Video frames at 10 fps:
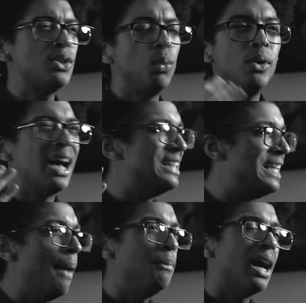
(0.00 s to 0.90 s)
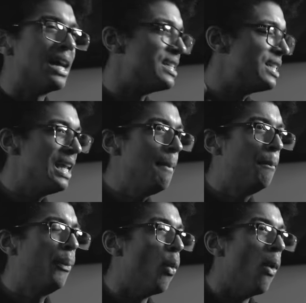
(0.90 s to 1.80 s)
guys won't attempt a
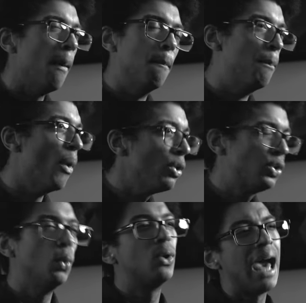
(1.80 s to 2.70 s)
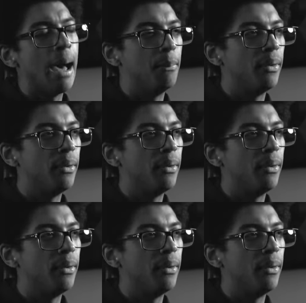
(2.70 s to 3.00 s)
simple bottle cap.